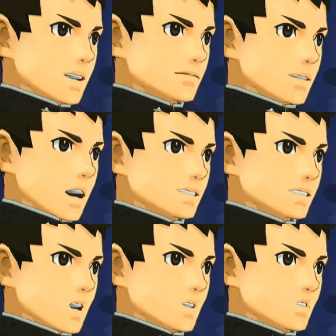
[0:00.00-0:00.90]
the day before
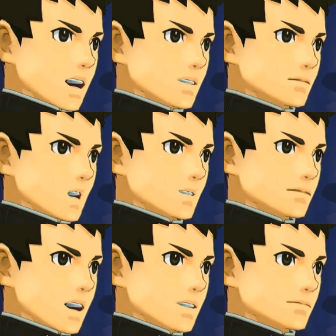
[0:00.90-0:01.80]
the body was discovered,
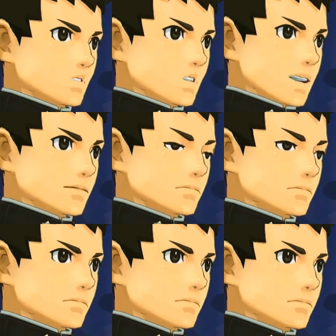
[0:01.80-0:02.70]
Inspector Gregson was taken
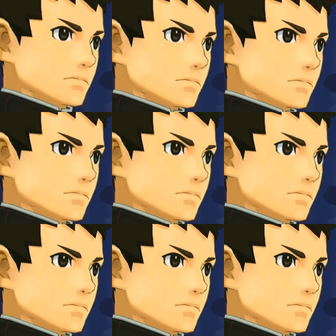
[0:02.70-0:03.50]
prisoner while working